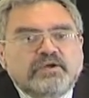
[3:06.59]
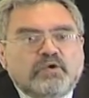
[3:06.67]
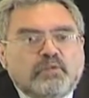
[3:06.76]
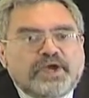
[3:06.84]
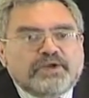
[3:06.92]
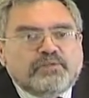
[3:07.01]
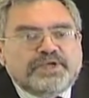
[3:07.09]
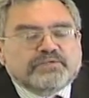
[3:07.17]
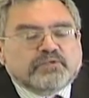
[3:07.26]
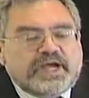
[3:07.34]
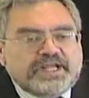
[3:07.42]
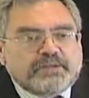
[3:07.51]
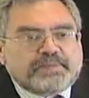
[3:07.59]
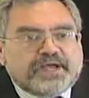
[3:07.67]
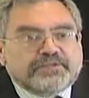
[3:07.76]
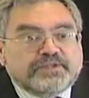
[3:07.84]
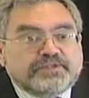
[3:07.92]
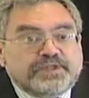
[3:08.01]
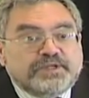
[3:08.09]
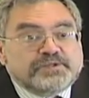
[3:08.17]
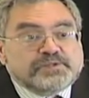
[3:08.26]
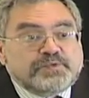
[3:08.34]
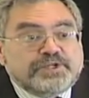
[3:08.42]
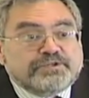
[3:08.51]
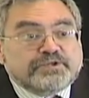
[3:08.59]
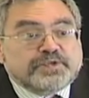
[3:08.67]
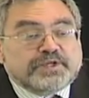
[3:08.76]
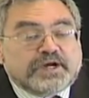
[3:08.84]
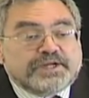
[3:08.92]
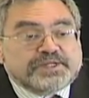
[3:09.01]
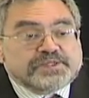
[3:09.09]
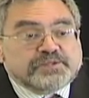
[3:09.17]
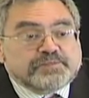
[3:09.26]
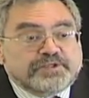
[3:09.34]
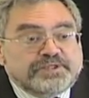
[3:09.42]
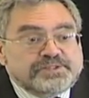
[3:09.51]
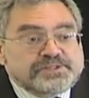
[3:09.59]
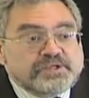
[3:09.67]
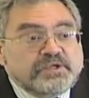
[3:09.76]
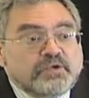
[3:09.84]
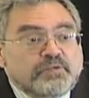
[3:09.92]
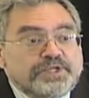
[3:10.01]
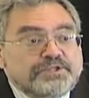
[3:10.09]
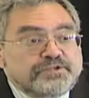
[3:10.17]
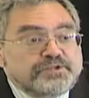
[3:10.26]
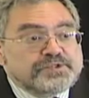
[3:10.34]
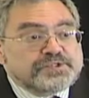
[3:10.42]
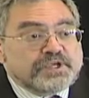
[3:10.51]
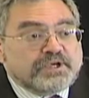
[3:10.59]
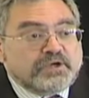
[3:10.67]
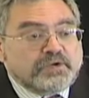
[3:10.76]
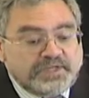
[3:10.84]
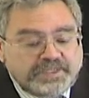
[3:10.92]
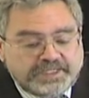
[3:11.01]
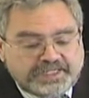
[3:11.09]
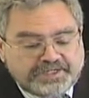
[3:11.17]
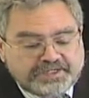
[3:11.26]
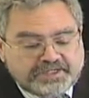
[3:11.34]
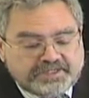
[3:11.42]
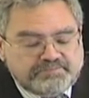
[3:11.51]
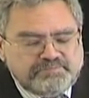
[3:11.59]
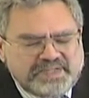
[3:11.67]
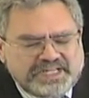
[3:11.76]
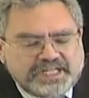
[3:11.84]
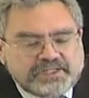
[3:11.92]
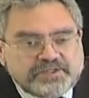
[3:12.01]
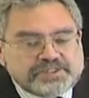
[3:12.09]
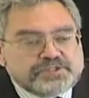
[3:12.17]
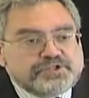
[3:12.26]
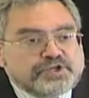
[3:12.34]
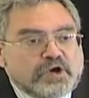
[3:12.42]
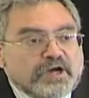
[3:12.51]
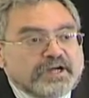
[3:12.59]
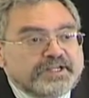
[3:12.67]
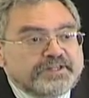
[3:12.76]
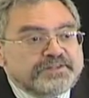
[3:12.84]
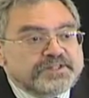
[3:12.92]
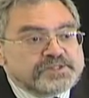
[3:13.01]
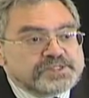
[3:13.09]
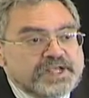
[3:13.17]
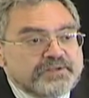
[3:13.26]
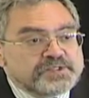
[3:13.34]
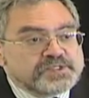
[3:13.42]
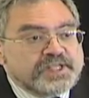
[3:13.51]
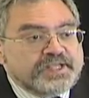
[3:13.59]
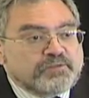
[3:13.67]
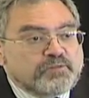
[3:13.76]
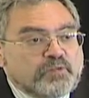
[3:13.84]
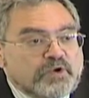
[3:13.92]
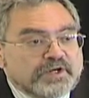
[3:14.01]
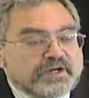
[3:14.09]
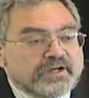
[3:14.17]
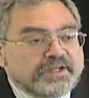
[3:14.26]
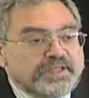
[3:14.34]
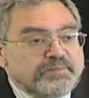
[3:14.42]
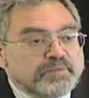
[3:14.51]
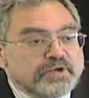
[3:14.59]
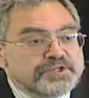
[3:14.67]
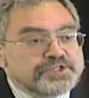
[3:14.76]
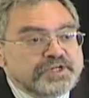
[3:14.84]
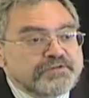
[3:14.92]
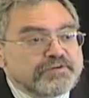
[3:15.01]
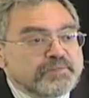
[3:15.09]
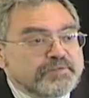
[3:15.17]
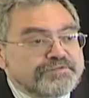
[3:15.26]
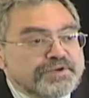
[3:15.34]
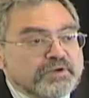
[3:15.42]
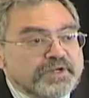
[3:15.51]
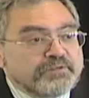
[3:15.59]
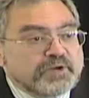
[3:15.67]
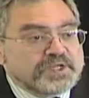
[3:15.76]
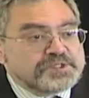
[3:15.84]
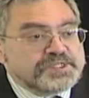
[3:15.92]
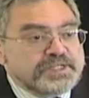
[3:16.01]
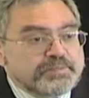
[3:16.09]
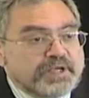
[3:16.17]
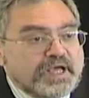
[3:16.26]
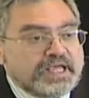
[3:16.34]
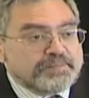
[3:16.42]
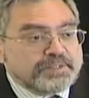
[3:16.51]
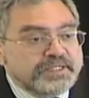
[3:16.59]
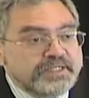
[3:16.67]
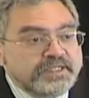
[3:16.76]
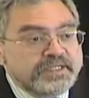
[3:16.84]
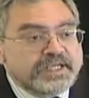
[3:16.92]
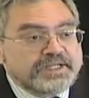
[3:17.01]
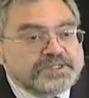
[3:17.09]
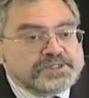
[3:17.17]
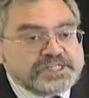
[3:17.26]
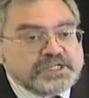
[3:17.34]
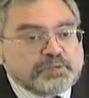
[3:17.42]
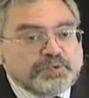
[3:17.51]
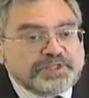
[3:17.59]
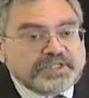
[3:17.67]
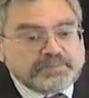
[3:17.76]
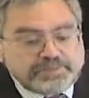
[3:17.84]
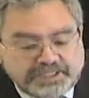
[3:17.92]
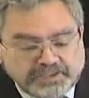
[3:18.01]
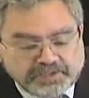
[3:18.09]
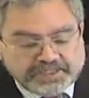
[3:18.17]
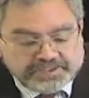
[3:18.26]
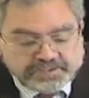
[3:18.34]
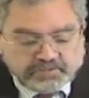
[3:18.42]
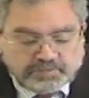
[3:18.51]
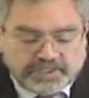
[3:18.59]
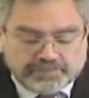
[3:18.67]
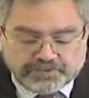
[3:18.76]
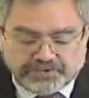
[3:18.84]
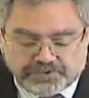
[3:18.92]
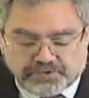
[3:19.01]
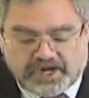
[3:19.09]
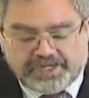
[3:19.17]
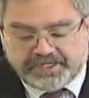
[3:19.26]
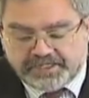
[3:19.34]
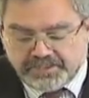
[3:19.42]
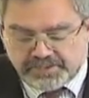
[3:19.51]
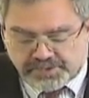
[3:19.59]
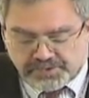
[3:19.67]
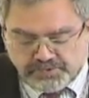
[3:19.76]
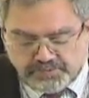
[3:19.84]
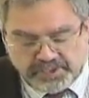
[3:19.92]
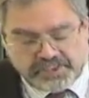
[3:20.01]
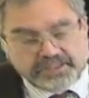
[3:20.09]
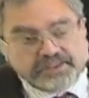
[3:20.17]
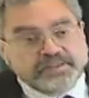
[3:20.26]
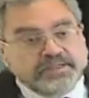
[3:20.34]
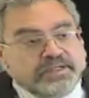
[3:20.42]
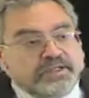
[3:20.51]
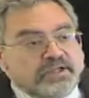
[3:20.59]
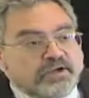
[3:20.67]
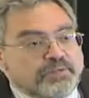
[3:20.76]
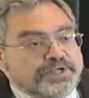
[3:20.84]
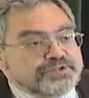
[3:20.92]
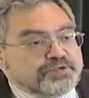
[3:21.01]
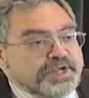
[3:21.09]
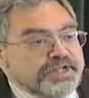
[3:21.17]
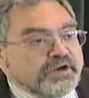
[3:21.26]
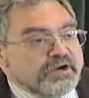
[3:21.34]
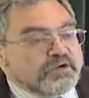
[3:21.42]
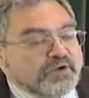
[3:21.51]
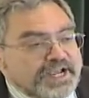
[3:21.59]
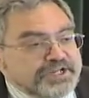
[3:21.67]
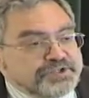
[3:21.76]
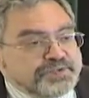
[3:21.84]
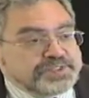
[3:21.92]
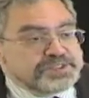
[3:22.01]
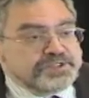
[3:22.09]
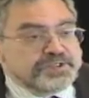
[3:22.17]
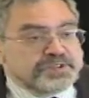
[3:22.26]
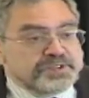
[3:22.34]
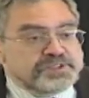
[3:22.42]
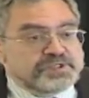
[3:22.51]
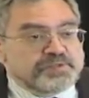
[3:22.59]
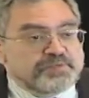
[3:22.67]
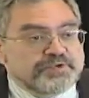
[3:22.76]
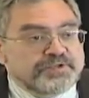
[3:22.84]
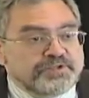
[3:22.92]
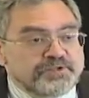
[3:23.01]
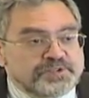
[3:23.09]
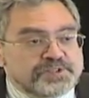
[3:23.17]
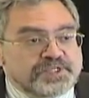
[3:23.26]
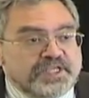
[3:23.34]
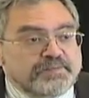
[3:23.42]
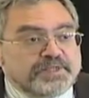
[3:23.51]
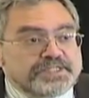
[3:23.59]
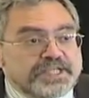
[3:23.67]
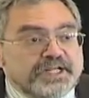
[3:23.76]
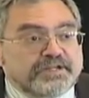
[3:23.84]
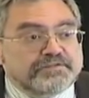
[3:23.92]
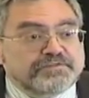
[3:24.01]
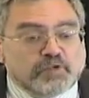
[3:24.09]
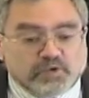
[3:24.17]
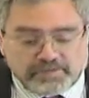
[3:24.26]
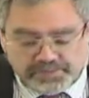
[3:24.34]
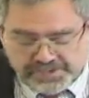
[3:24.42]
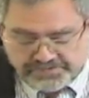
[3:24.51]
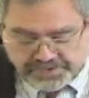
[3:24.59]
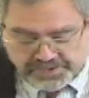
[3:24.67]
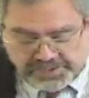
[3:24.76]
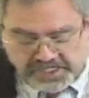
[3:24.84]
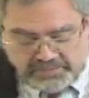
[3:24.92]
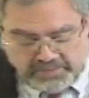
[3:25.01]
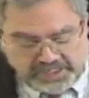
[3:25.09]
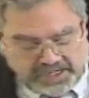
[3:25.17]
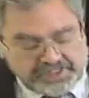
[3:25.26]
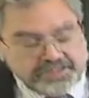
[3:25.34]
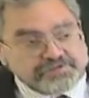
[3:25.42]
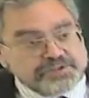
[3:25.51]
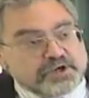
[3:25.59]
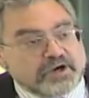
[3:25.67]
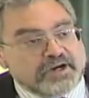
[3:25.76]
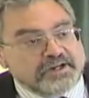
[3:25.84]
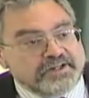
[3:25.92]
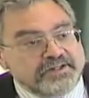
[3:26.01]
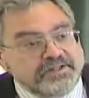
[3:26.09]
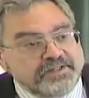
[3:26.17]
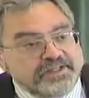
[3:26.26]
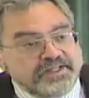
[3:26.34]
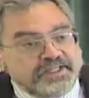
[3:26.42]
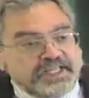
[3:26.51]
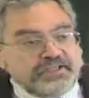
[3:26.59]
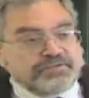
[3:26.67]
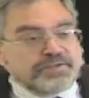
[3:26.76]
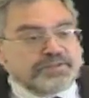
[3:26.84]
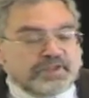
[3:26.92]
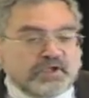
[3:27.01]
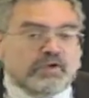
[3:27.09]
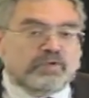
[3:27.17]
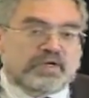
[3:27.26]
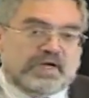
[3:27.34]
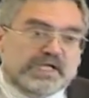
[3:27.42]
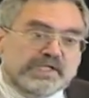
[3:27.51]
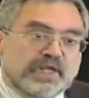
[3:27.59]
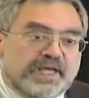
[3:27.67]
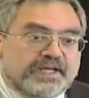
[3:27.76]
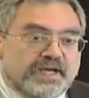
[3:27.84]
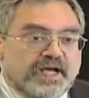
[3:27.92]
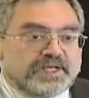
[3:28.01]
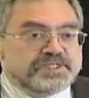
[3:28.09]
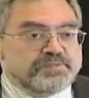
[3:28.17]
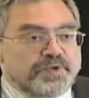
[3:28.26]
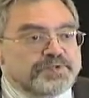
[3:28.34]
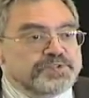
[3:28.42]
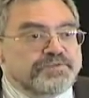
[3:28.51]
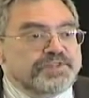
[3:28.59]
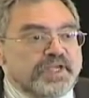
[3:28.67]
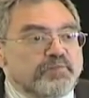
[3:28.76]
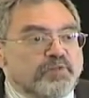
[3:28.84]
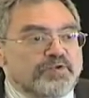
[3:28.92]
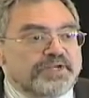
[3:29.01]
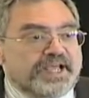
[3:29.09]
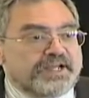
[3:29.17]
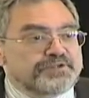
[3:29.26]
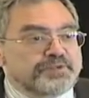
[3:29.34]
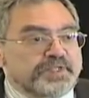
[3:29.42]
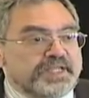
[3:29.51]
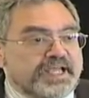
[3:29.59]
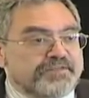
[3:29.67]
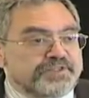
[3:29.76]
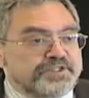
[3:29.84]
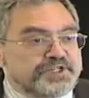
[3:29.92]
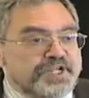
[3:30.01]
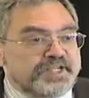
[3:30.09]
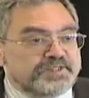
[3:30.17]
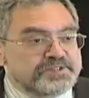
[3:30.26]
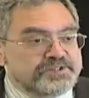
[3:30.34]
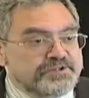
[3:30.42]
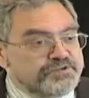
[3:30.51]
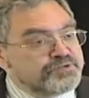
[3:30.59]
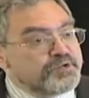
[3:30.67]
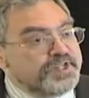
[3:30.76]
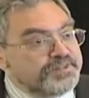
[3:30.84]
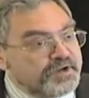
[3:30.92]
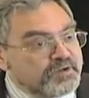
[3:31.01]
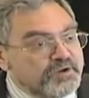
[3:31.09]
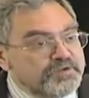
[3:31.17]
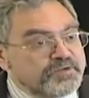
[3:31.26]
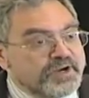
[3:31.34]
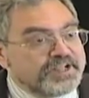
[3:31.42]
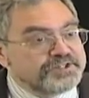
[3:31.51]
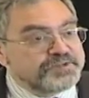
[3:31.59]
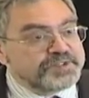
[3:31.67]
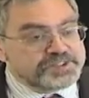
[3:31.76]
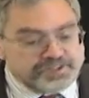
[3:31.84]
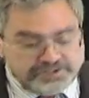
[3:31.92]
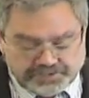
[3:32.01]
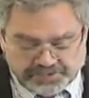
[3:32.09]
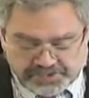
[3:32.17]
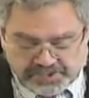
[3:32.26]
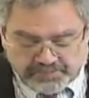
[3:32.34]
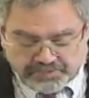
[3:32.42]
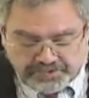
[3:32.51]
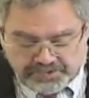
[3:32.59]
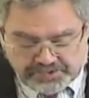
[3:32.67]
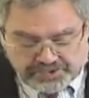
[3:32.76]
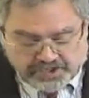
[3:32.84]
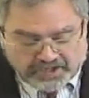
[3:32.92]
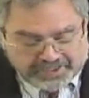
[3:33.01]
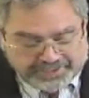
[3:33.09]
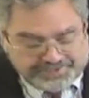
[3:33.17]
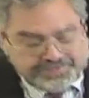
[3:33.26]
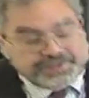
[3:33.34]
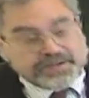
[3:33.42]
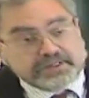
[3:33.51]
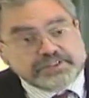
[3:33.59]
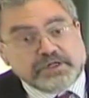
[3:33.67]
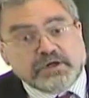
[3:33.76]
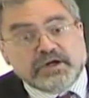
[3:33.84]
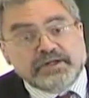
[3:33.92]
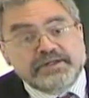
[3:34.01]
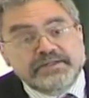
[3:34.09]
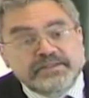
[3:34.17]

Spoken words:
When we write about the things we do in our disciplines, we do so in a meaningless jargon that sounds like water emerging from a very rusty pipe and is equally appealing to the people who try to consume it. We train our graduate students to produce imitative forms of the same kind of jargon, even though, unlike us, most of them won't actually have the chance to train their own graduate students to produce jargon in their turn.